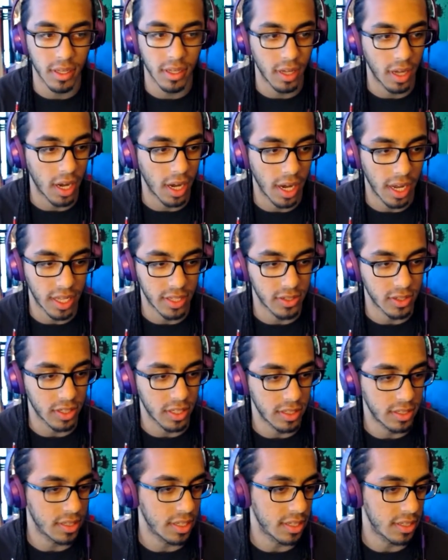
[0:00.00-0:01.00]
All right, so
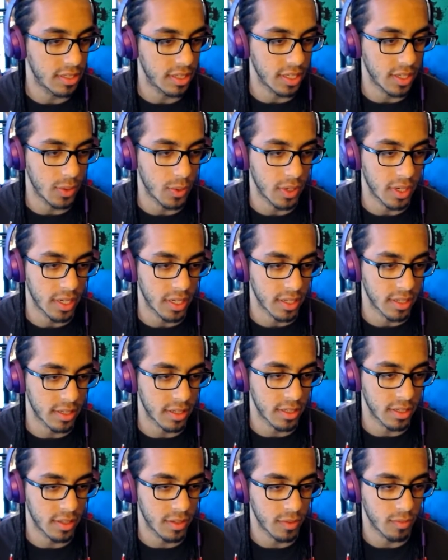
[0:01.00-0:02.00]
let's let's see what it is.
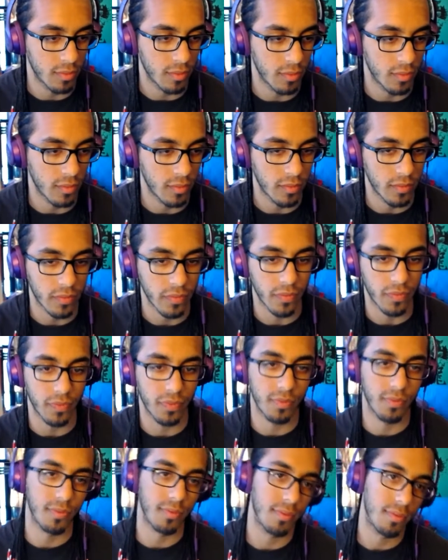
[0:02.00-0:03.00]
Gentlemen, we
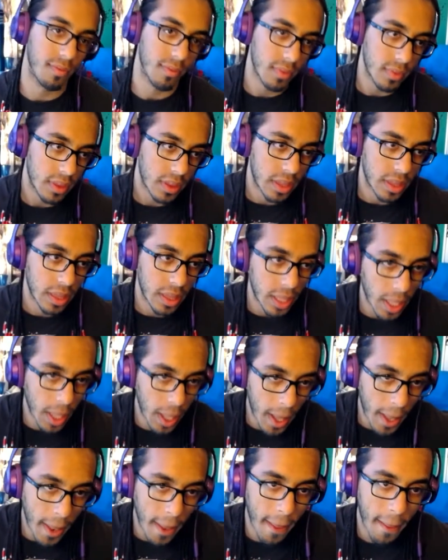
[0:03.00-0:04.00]
have breaking
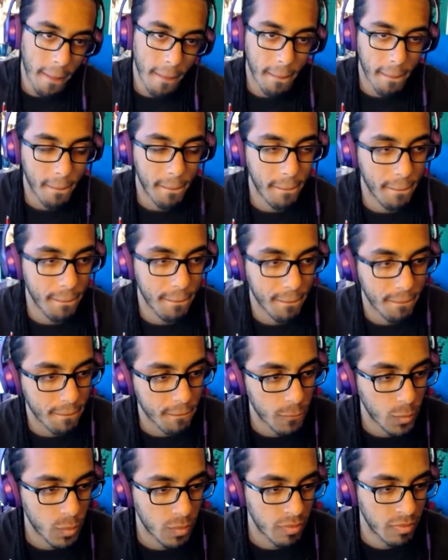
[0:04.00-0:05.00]
news. We are about to
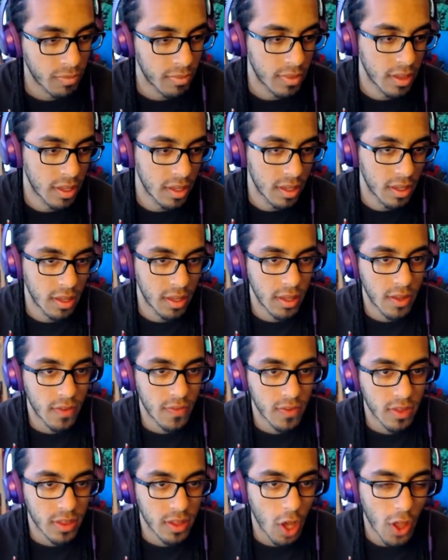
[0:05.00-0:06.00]
reveal the true oh,
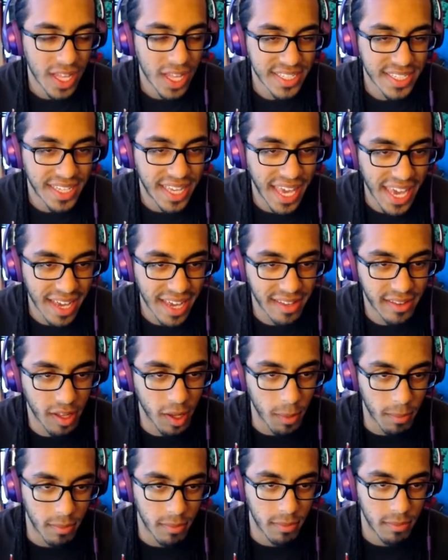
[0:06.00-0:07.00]
identity oh, of
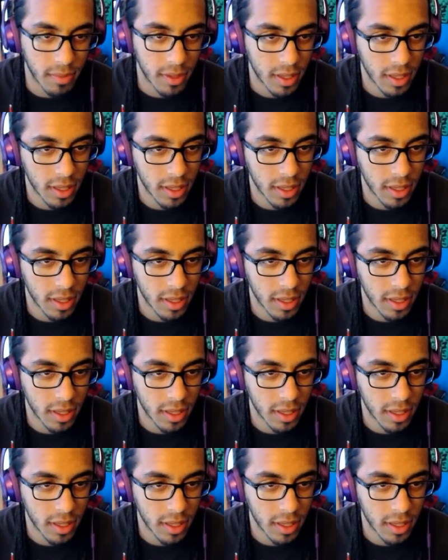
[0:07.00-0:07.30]
Goku Black.